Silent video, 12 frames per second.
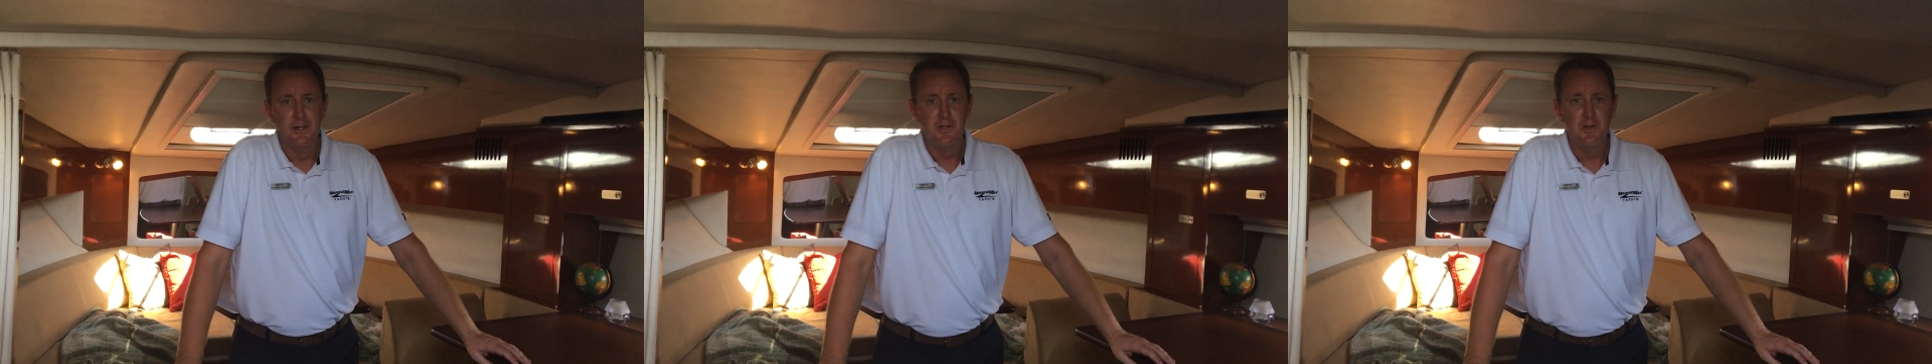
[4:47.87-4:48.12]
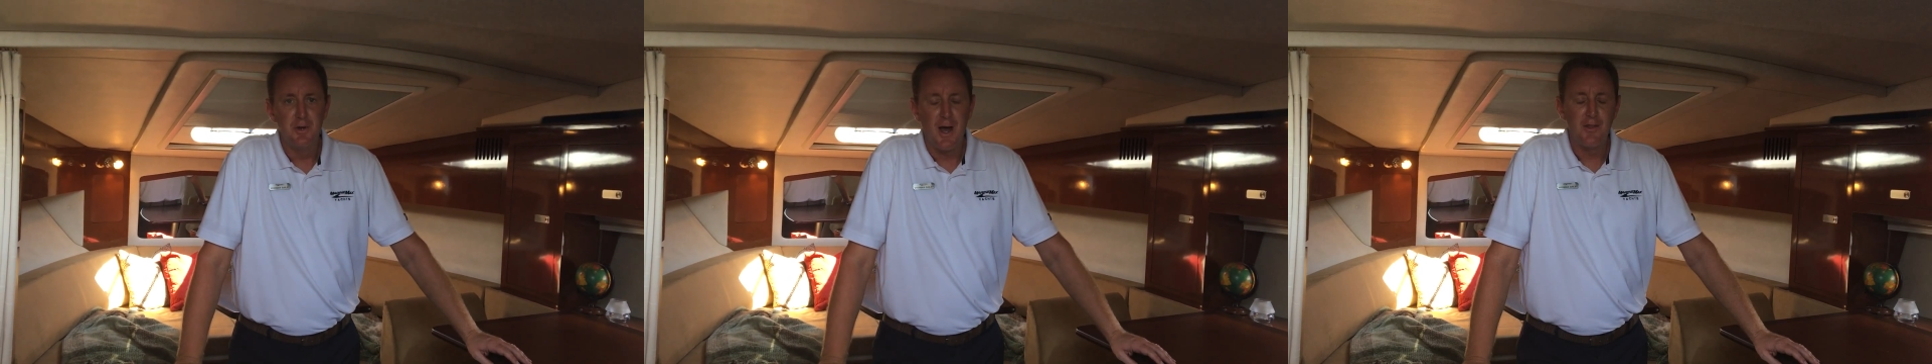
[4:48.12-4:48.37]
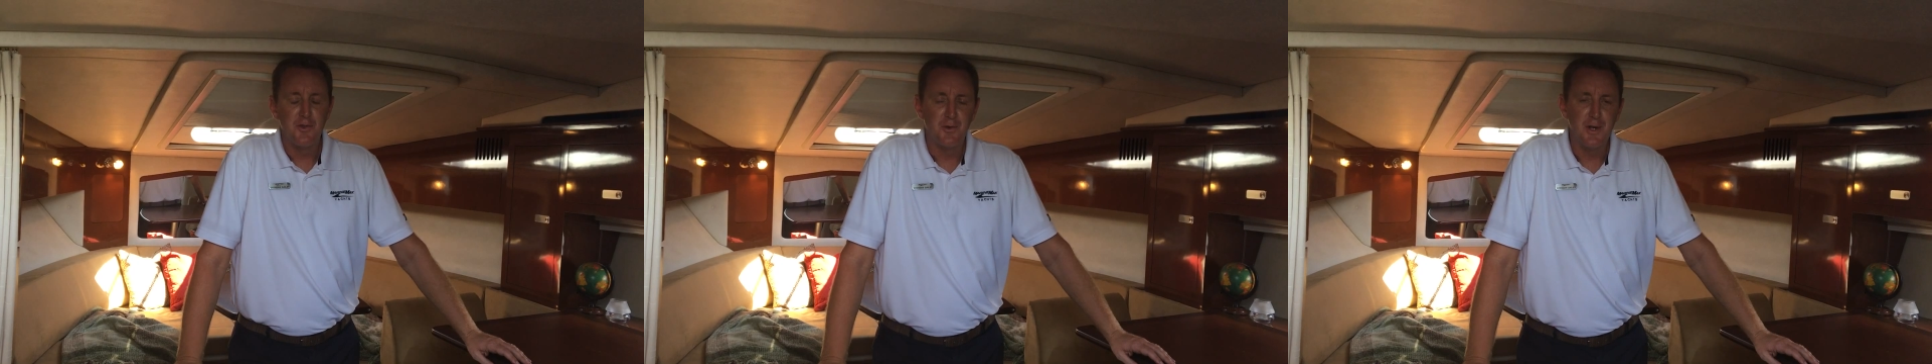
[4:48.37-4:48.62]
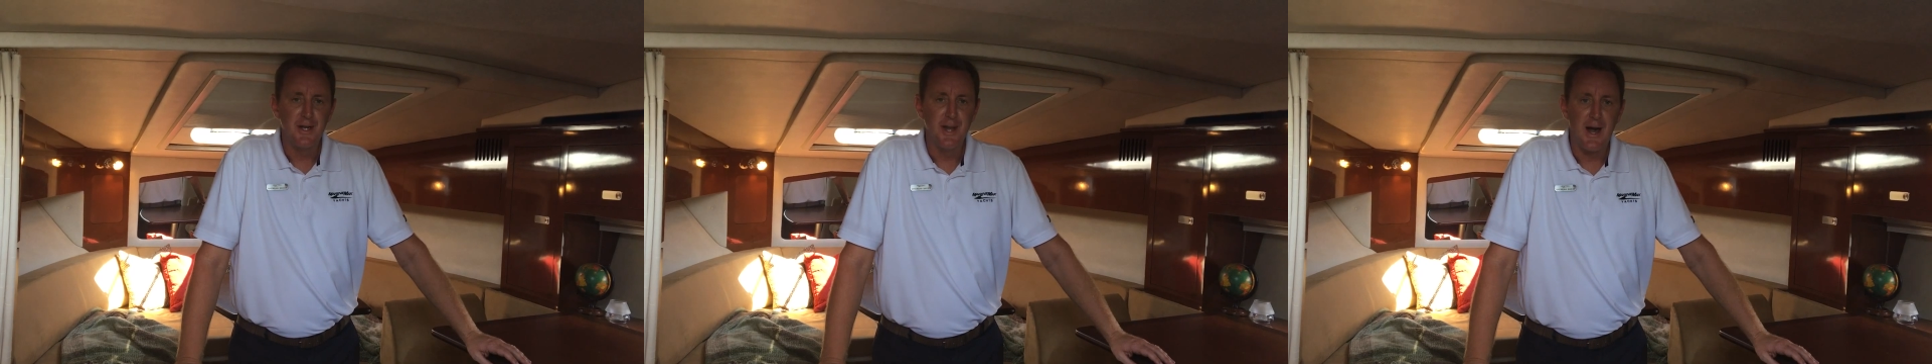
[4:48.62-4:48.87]

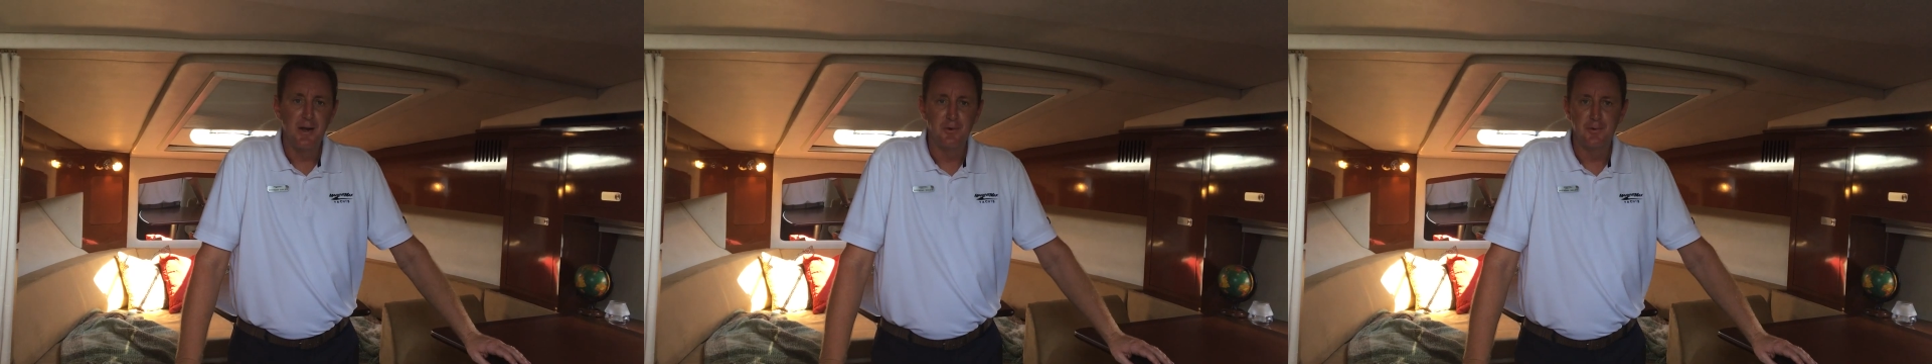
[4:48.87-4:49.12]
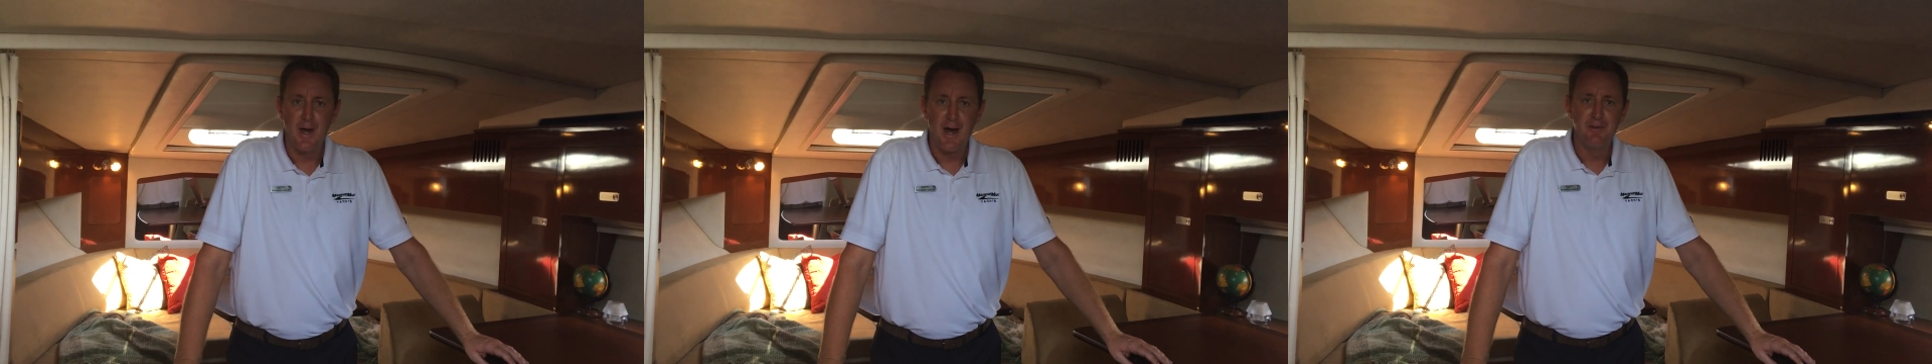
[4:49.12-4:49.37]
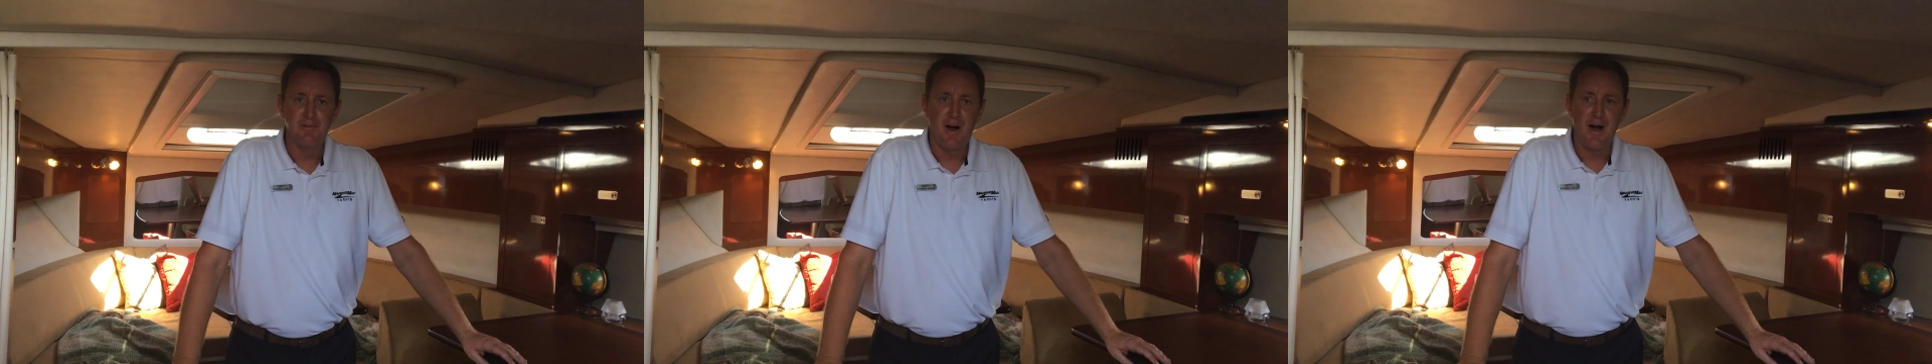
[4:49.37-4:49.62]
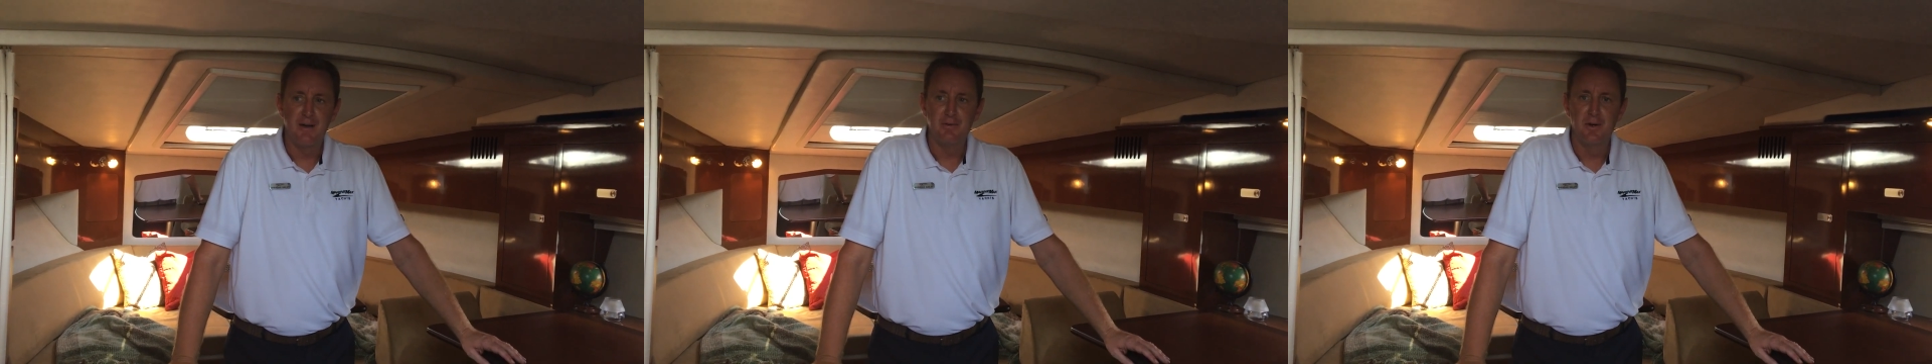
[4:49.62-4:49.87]

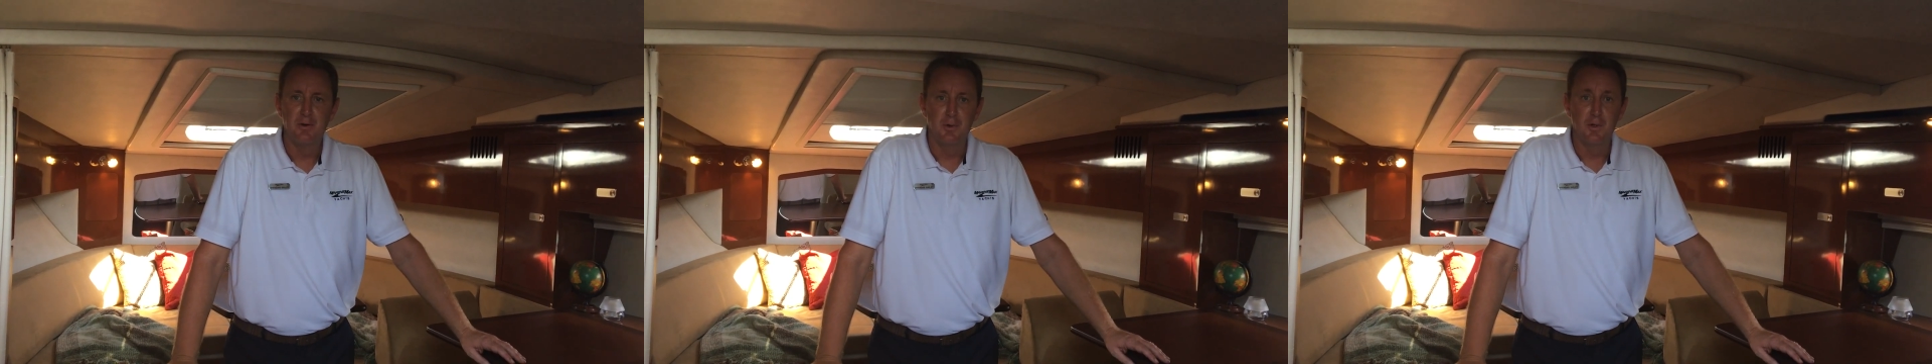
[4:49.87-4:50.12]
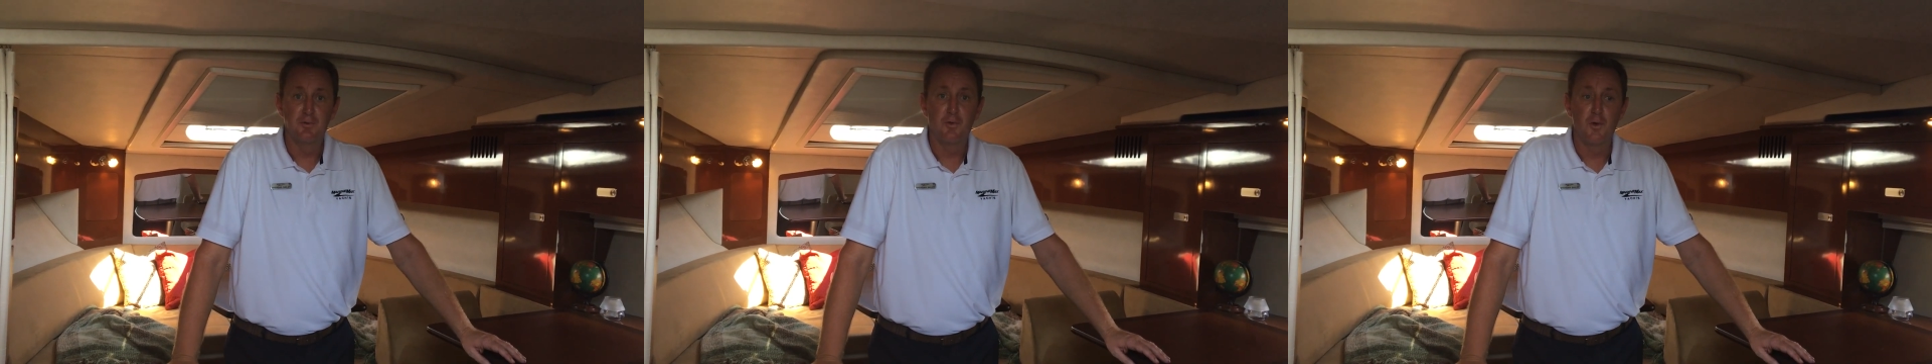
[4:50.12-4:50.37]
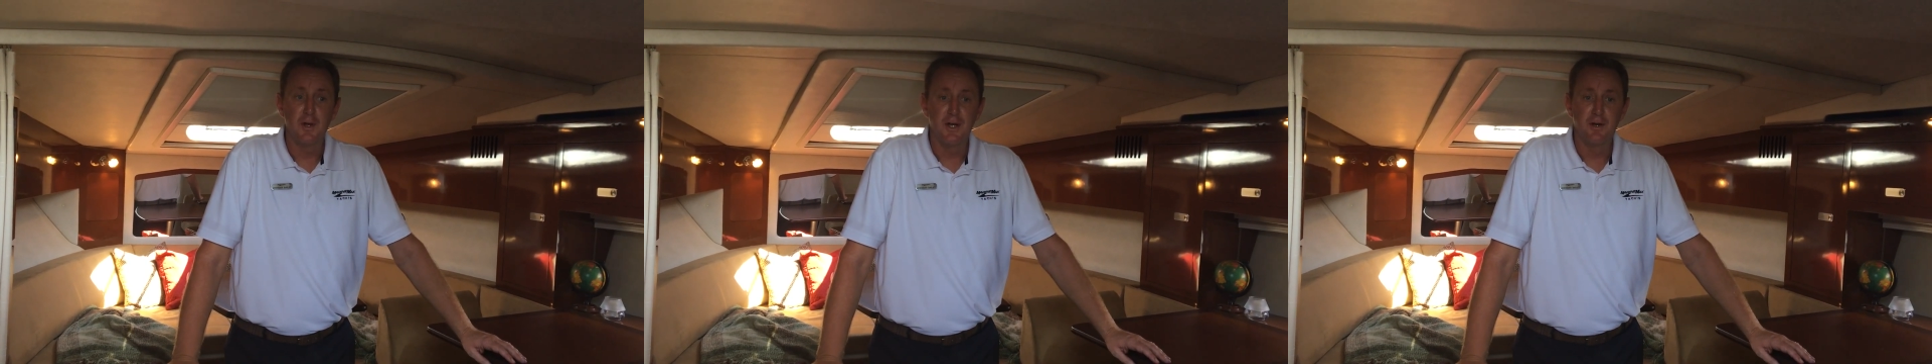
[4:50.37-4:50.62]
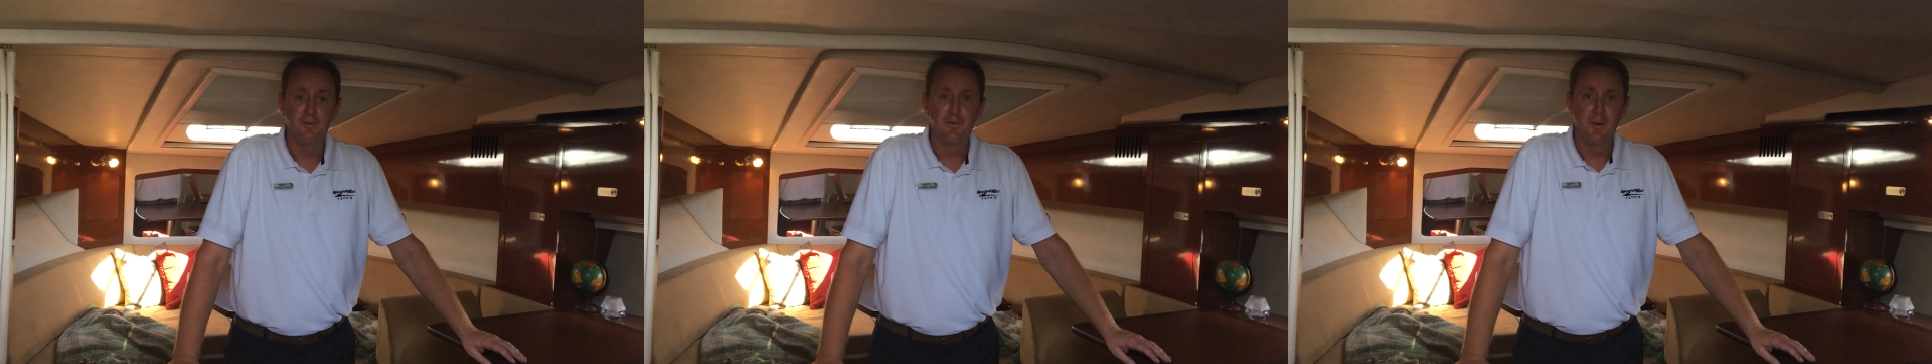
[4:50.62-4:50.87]
469-293-9095. We look forward to
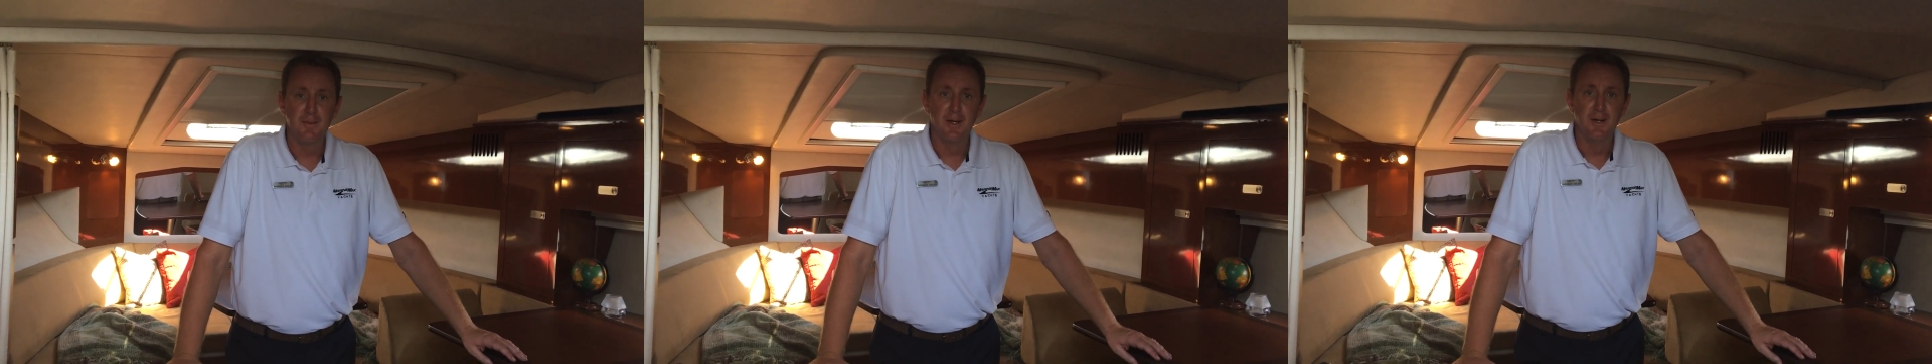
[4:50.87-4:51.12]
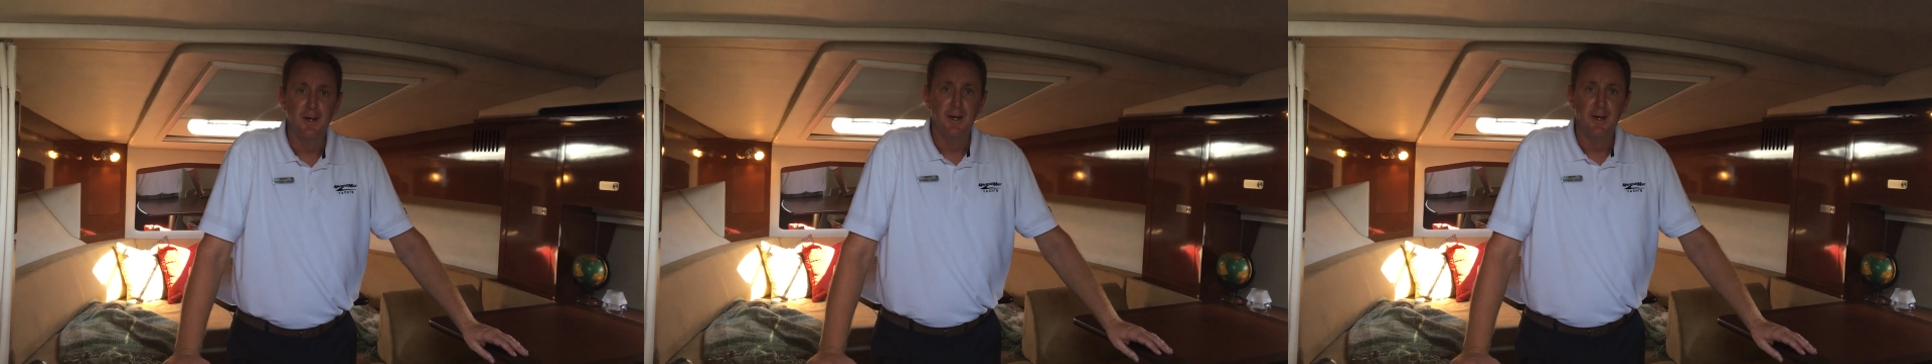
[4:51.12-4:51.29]
hearing from you.